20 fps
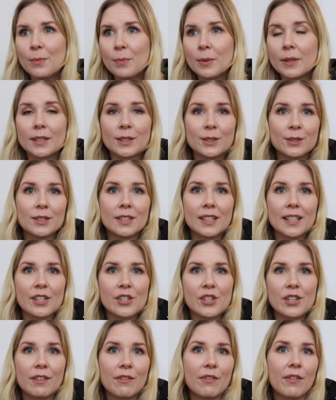but I couldn't
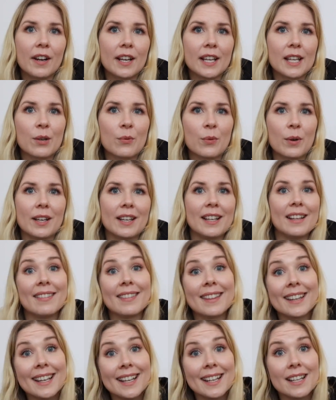actually find one in
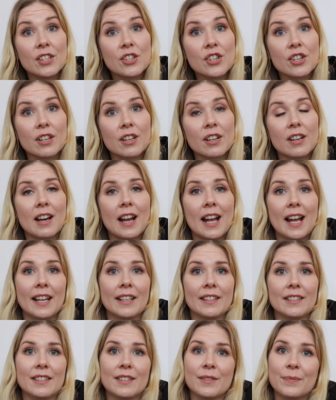the nature,
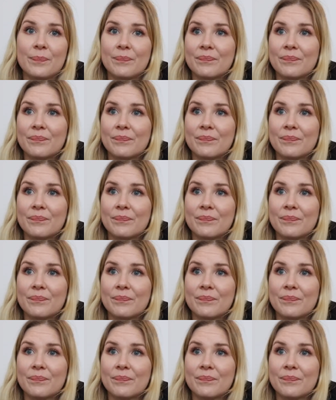and